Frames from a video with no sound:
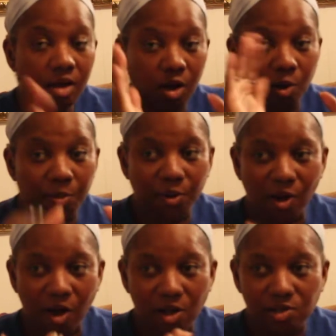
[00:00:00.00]
Hope you
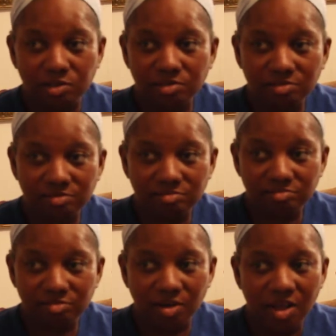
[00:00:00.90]
all
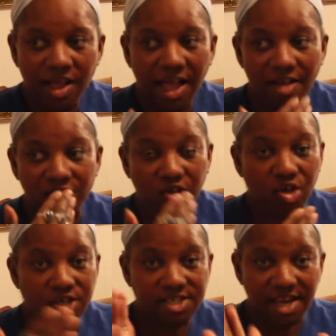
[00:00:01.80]
having a
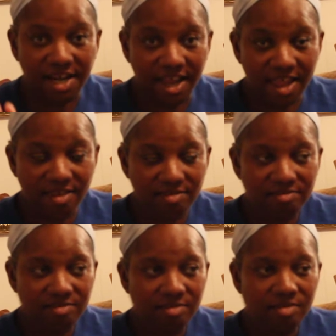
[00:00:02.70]
good Sunday,
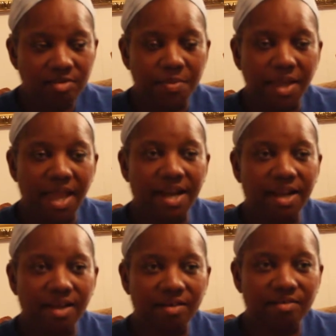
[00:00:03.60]
the
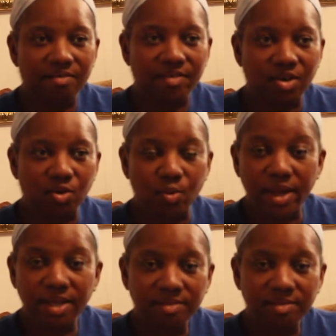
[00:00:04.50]
beginning of a new week.